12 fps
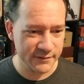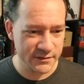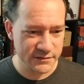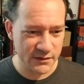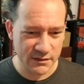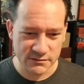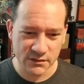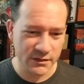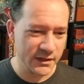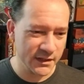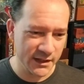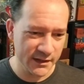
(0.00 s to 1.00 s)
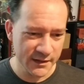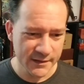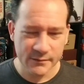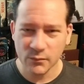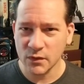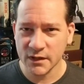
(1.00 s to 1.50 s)
And so I was looking at
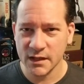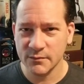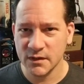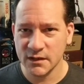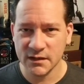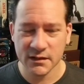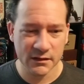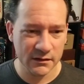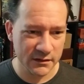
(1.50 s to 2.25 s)
Board Game Geek and